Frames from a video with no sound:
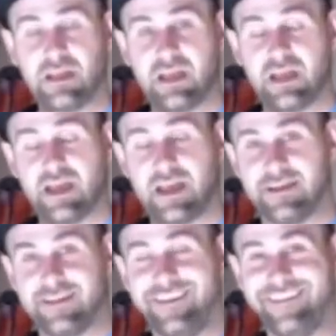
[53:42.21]
And
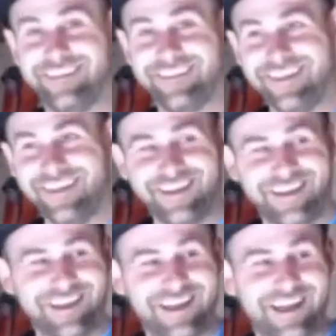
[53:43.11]

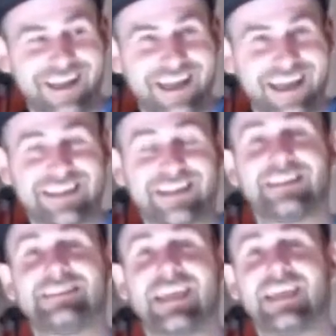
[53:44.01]
at the end of
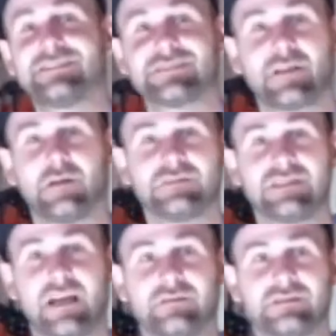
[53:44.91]
the day, it just comes
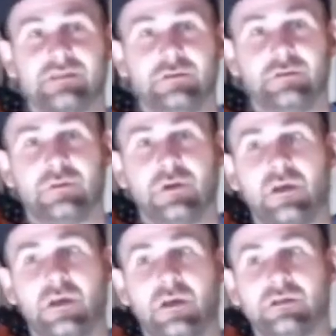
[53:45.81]
down to
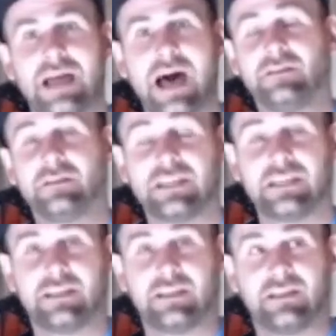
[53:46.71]
not
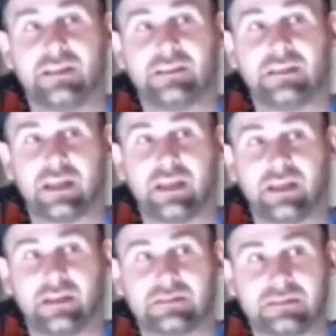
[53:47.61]
looking,
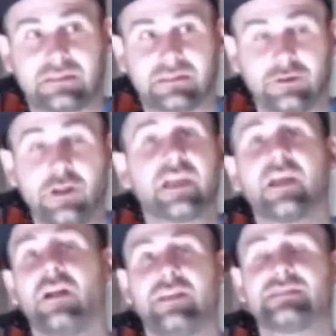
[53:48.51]
look at
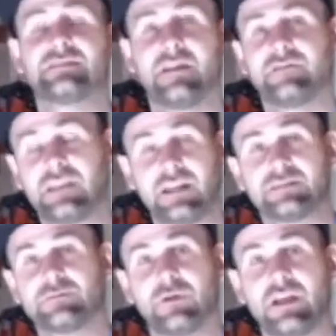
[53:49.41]
all that stuff, get
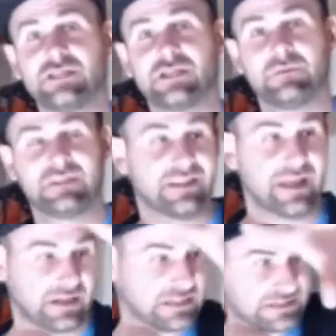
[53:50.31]
inspiration, but
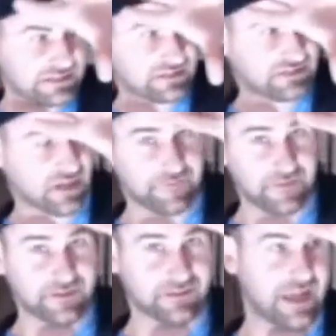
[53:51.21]
then stuff
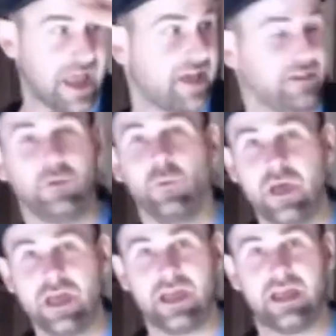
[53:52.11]
it the hell
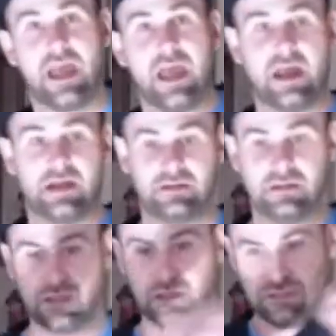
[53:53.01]
away and
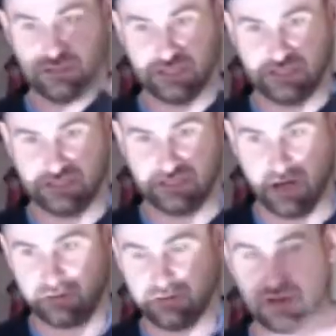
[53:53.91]
just
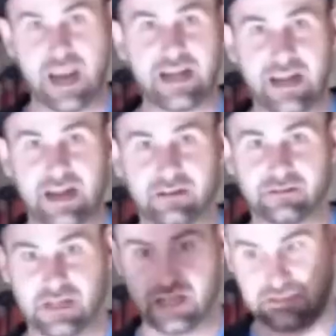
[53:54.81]
start creating,
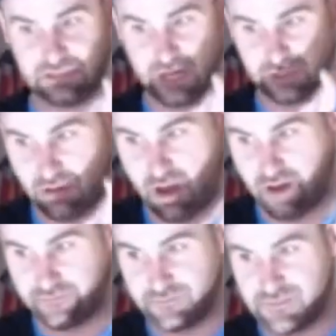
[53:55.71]
start
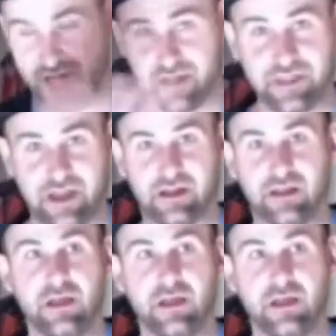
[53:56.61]
drawing from nothing.